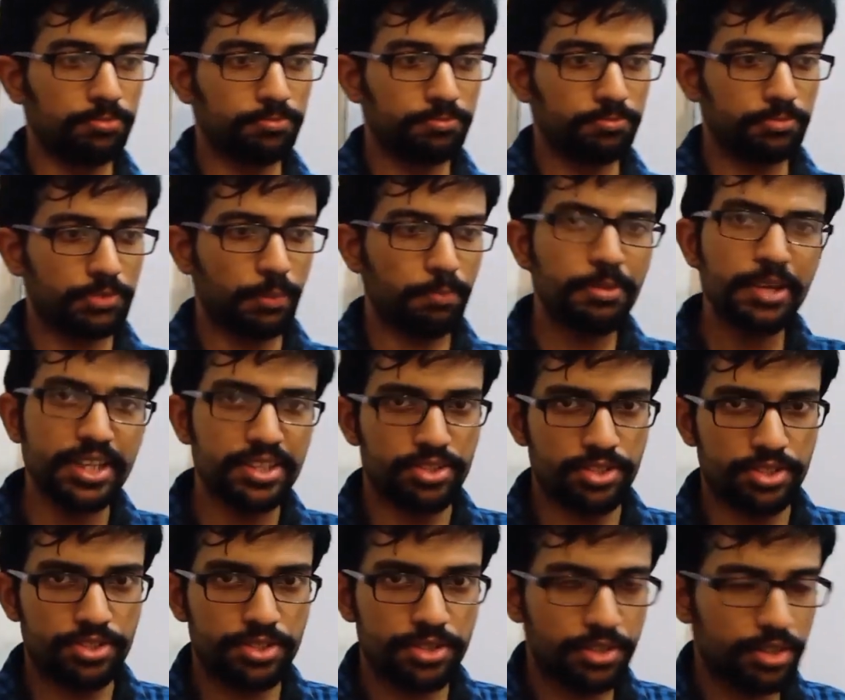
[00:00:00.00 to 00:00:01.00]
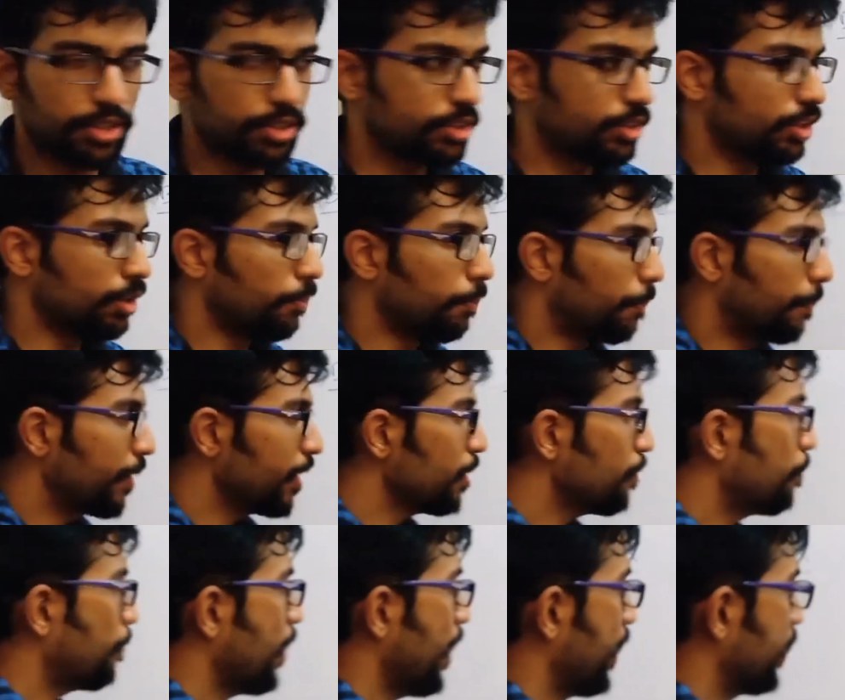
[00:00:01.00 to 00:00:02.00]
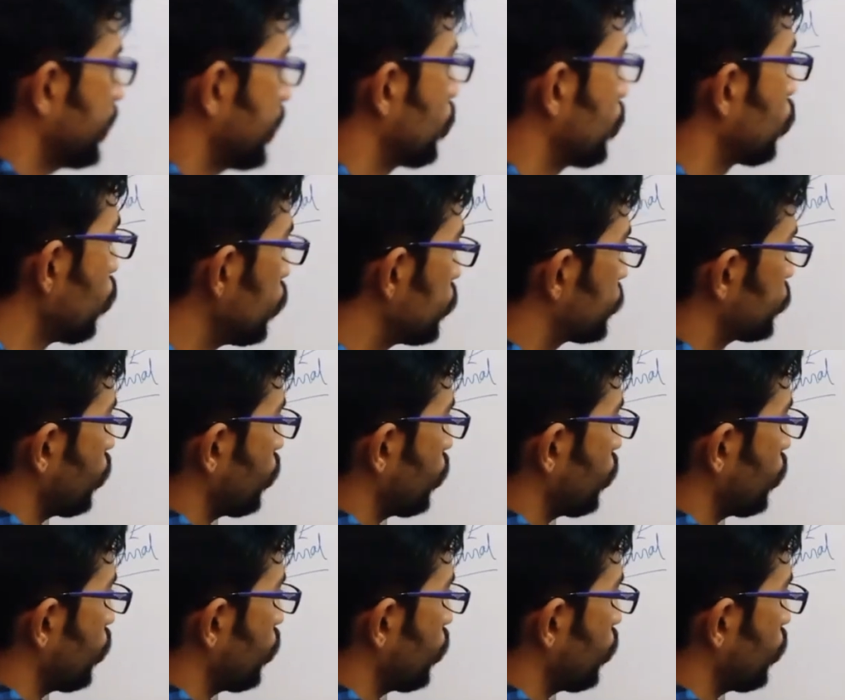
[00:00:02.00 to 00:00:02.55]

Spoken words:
the beans. The bean plant, the roots